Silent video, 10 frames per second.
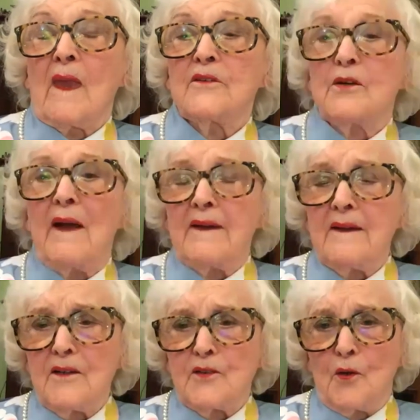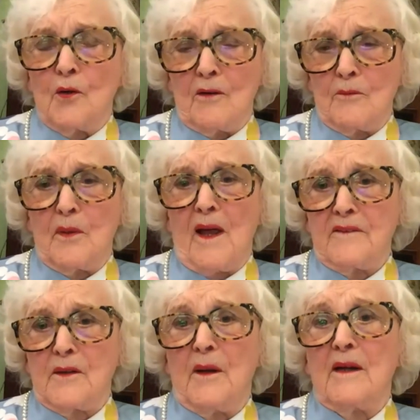So I did a tour of
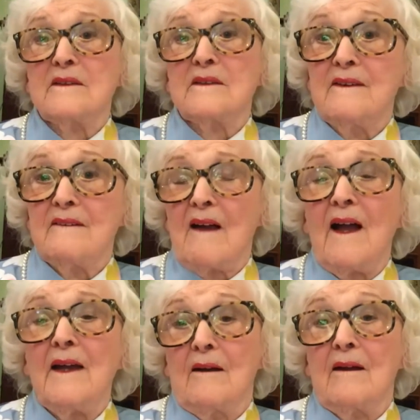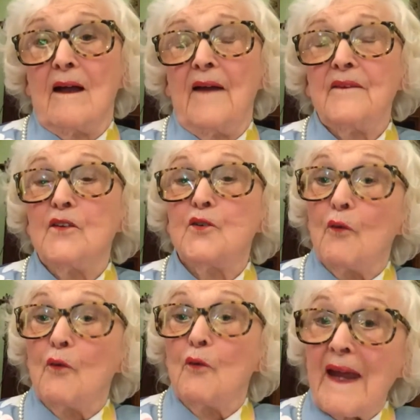Blythe as a designer, and the
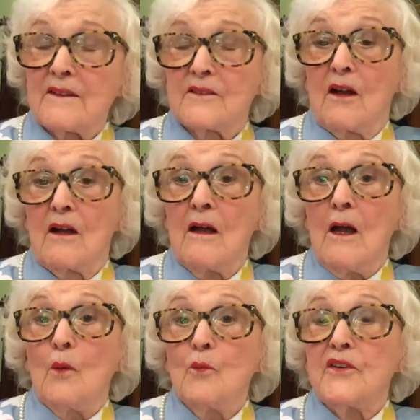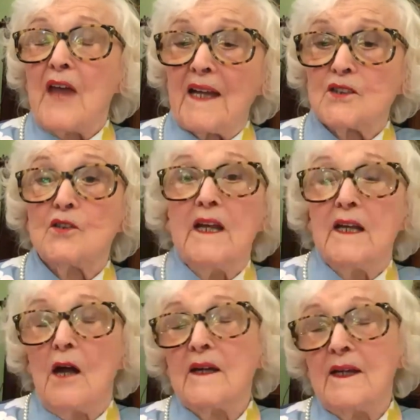director was actually
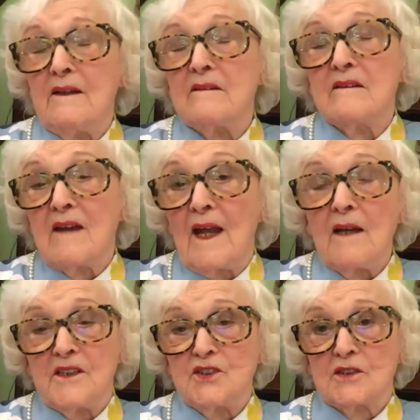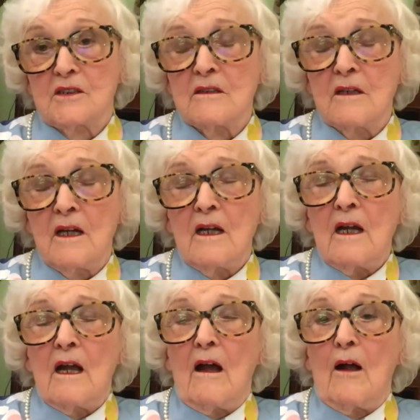going into television
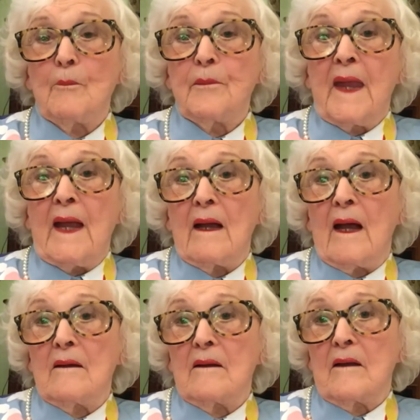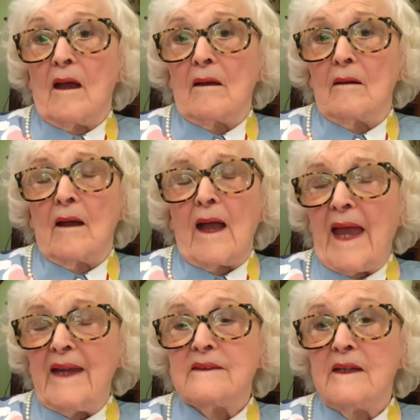at
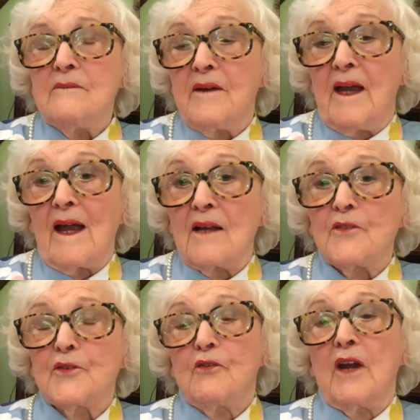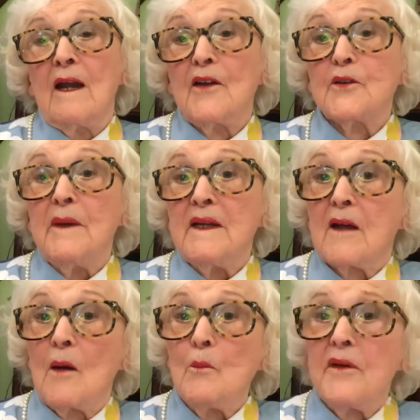ATV at Elstree and asked me to
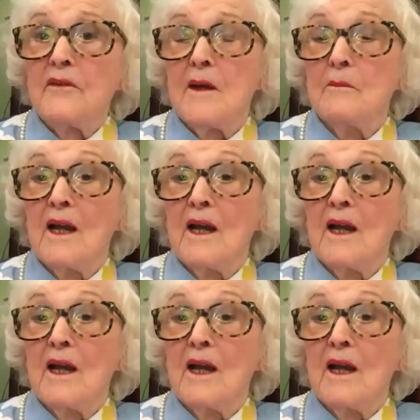come with him.